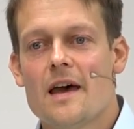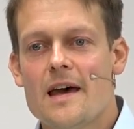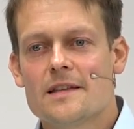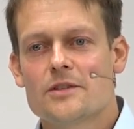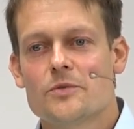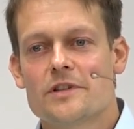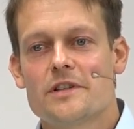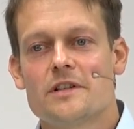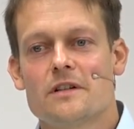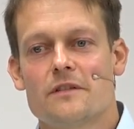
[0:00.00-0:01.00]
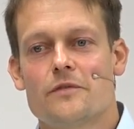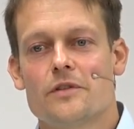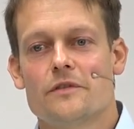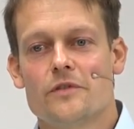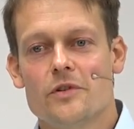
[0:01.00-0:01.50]
as you are sitting in
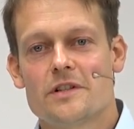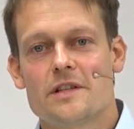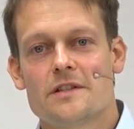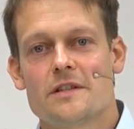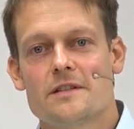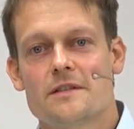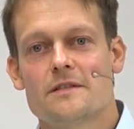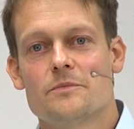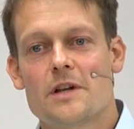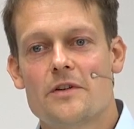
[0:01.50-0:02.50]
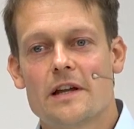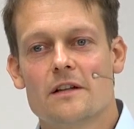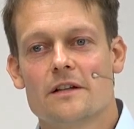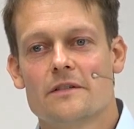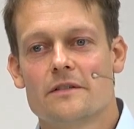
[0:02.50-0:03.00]
front of your testing system
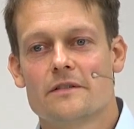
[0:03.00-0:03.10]
directly.